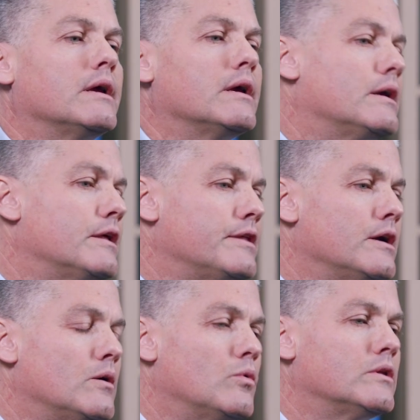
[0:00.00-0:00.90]
And I
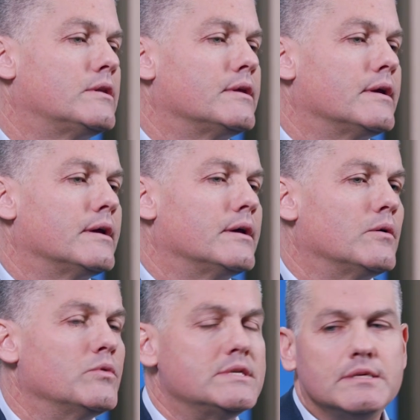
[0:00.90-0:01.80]
think what
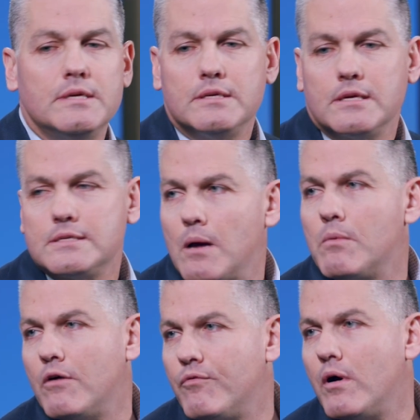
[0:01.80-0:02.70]
uh, we see that
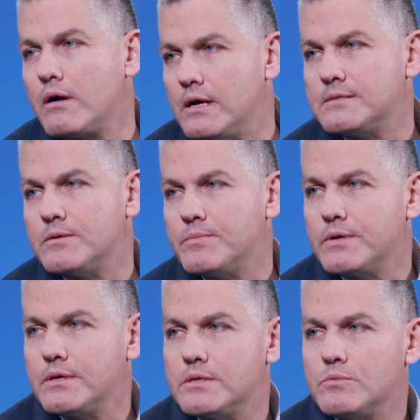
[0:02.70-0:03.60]
some of our
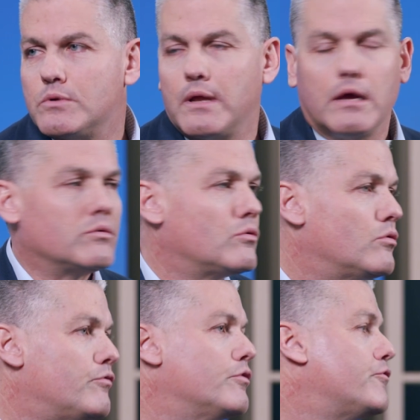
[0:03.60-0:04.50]
customers would like to
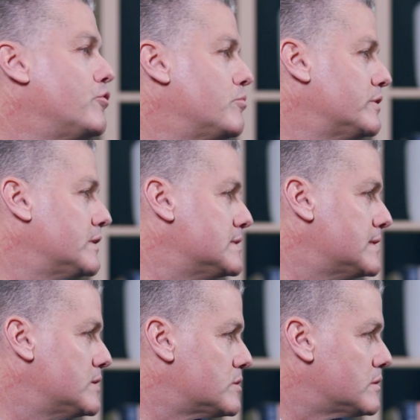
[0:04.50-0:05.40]
go for full
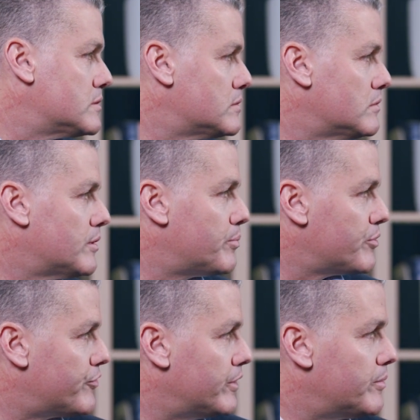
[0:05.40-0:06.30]
modernization. So their
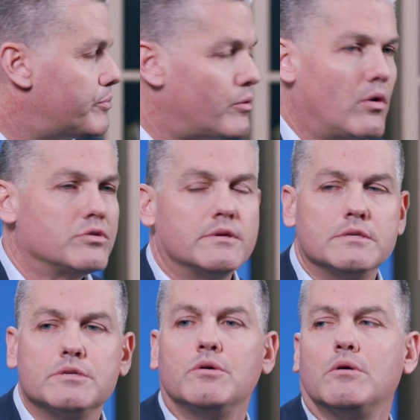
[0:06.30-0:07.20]
preferred approach,
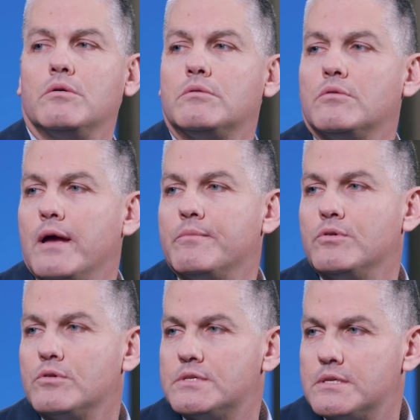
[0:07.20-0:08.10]
let's go to
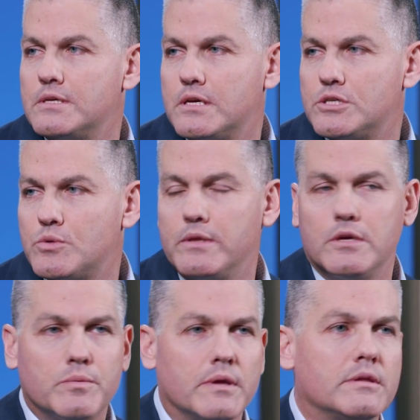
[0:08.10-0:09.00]
Amdocs CES
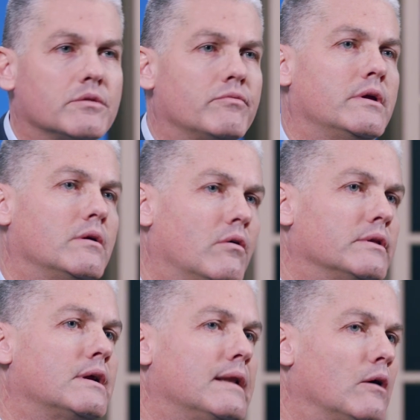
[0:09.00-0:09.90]
2023 or
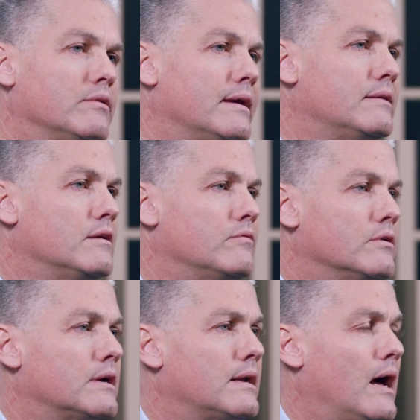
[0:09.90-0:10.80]
the cloud native
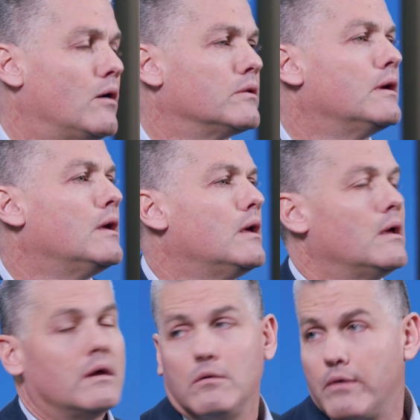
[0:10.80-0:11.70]
on the cloud,
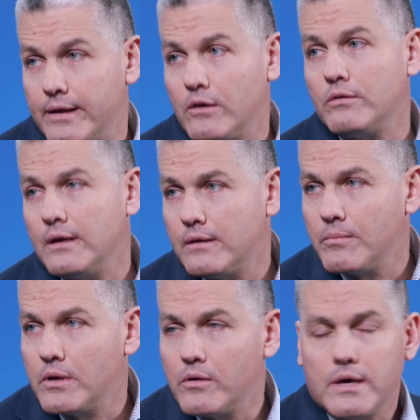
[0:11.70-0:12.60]
running on
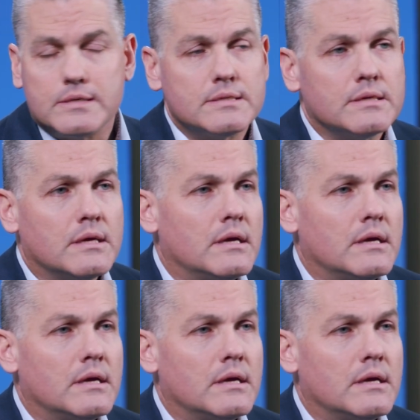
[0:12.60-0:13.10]
AWS.